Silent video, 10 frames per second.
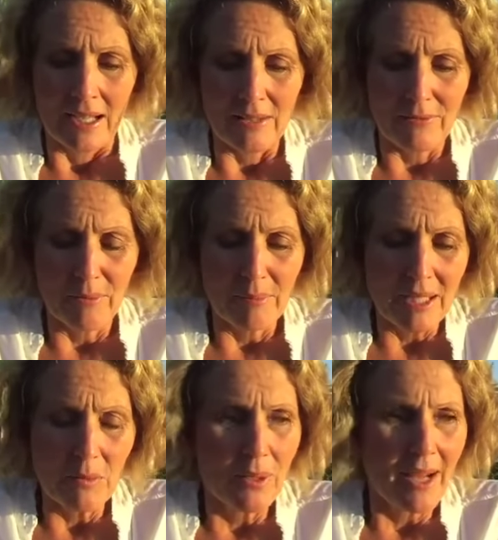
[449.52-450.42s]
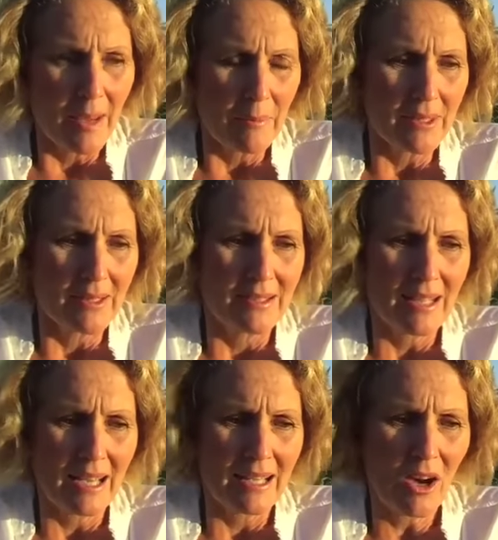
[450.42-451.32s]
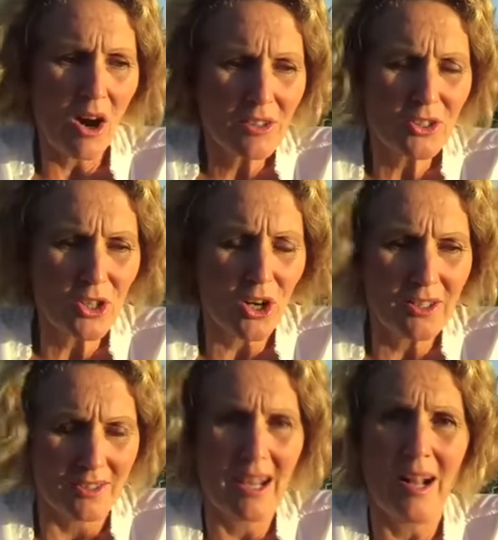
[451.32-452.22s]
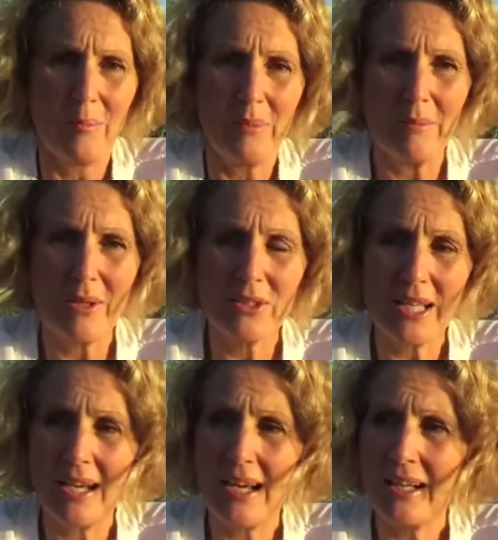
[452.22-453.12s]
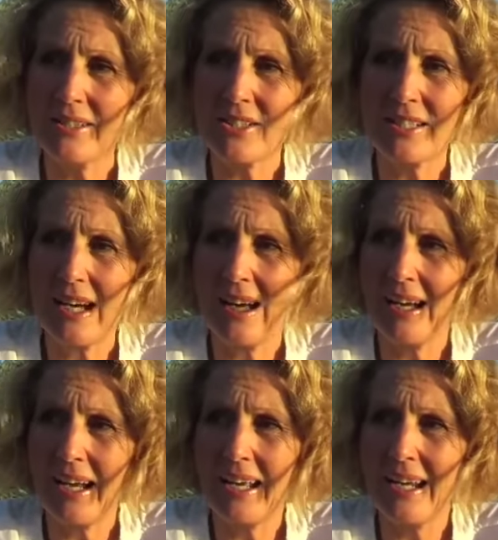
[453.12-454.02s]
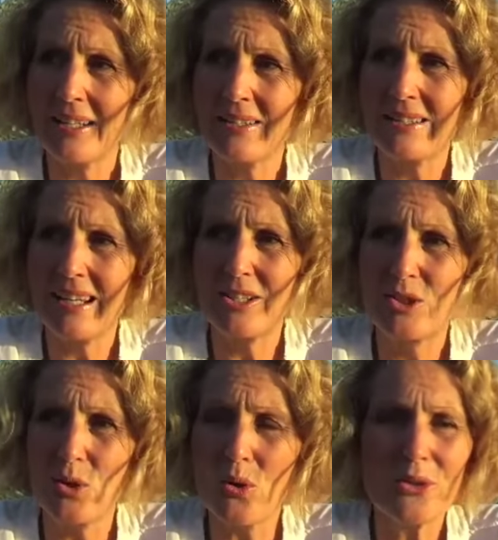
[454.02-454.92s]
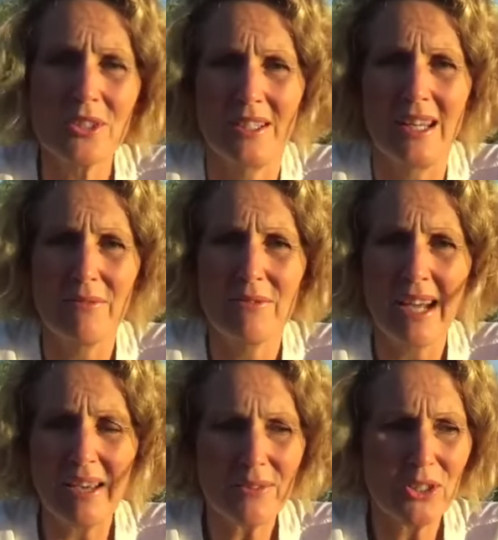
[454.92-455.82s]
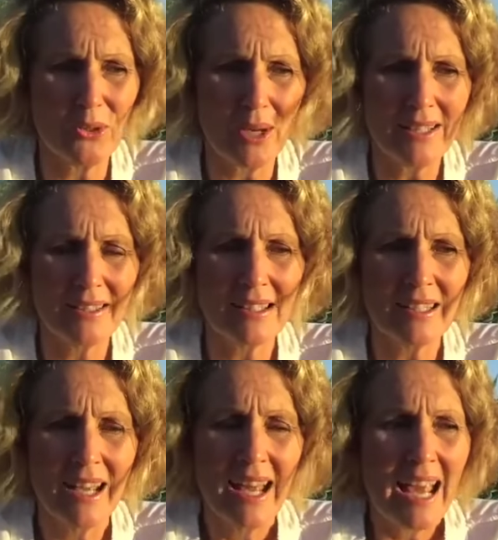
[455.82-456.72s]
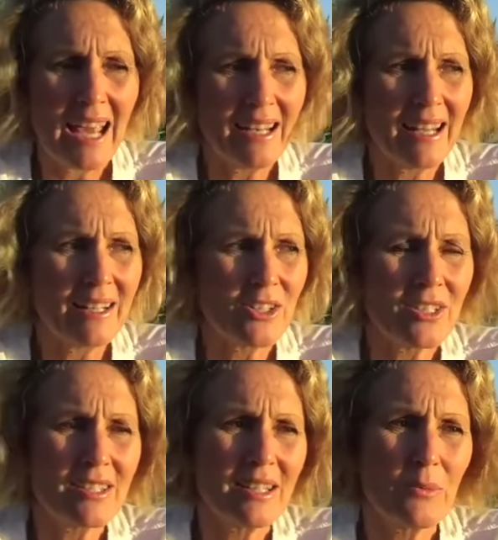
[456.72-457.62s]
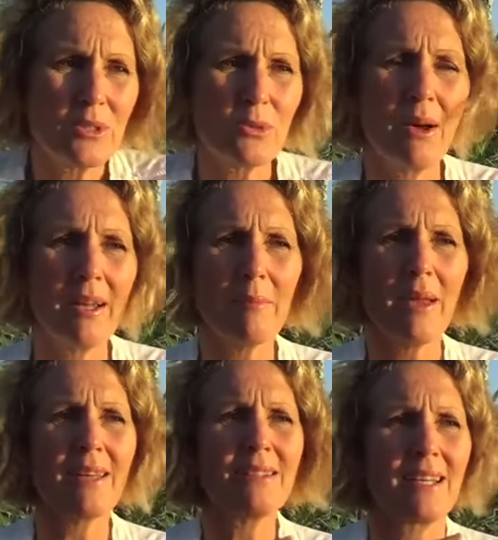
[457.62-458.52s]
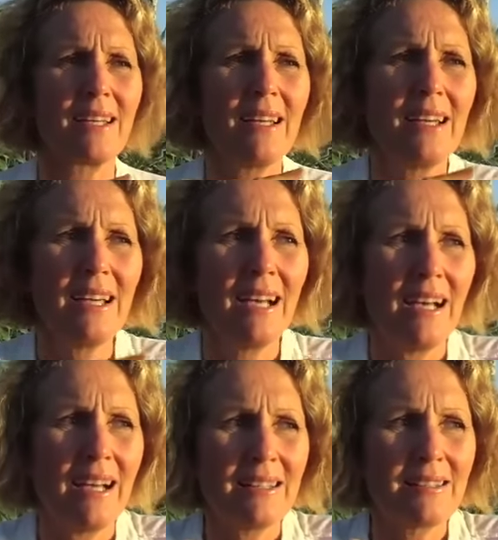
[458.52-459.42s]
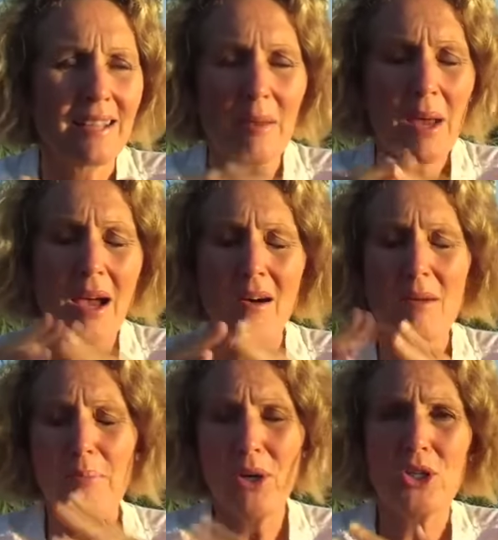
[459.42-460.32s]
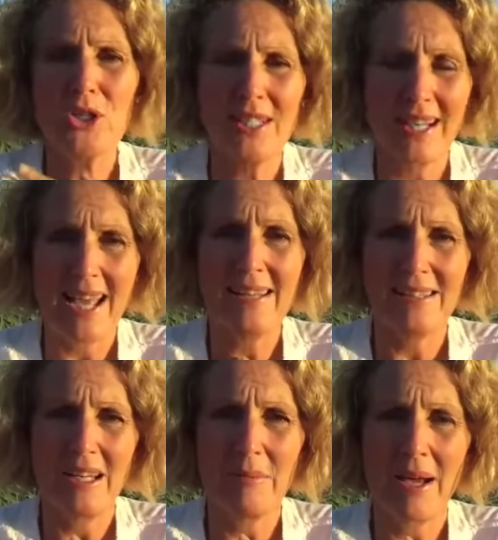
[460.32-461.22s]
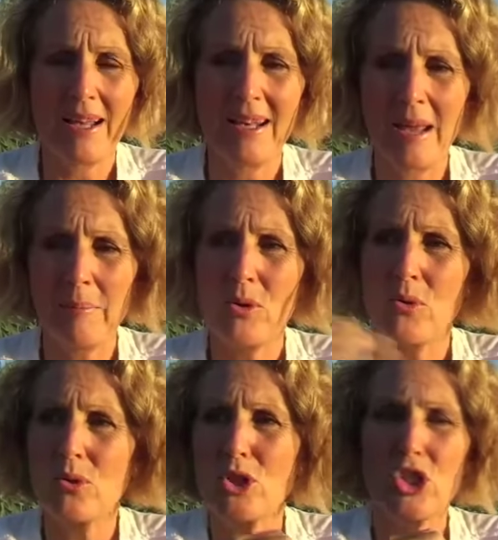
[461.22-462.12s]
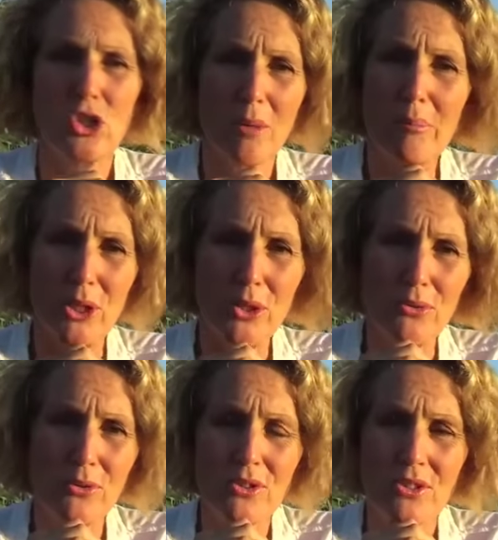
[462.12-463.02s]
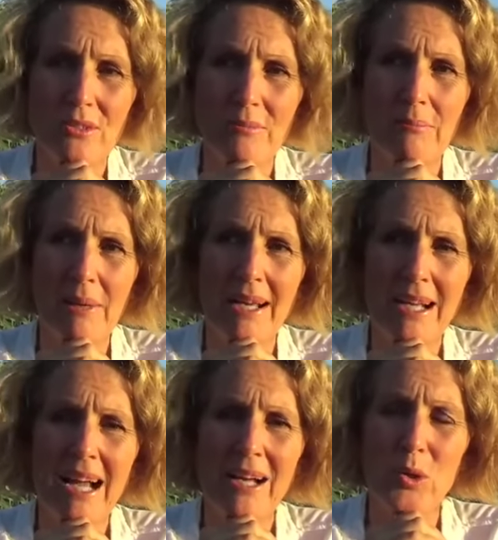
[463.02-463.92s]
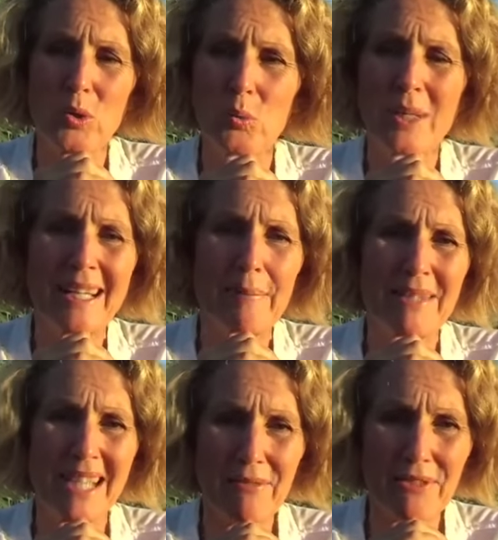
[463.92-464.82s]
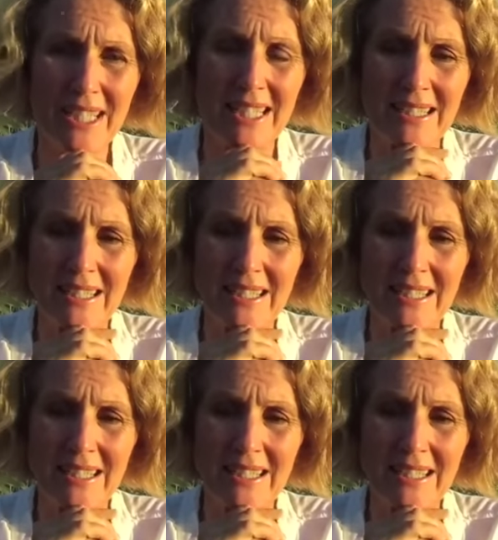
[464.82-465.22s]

and for me, what happened is I asked God to help me because I, I just, I, I had exhausted every avenue. I didn't, and, and just, it was quite amazing. Somehow a book just landed in my lap called Sugar Blues by a guy called William Dufty.